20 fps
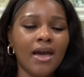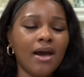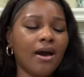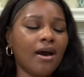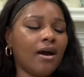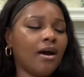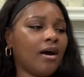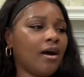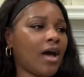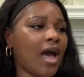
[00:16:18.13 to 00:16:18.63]

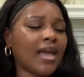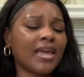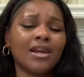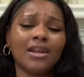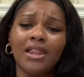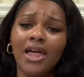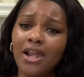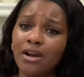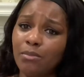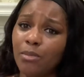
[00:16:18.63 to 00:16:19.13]
I get a
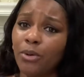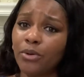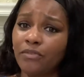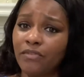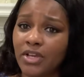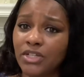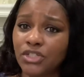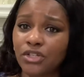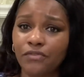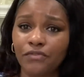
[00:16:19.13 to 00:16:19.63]
lot of
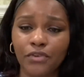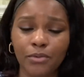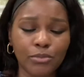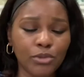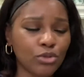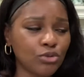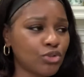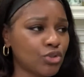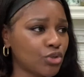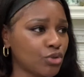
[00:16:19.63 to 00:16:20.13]
motivation from
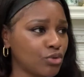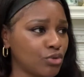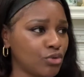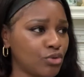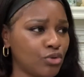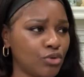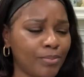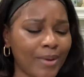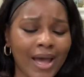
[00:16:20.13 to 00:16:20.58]
YouTube.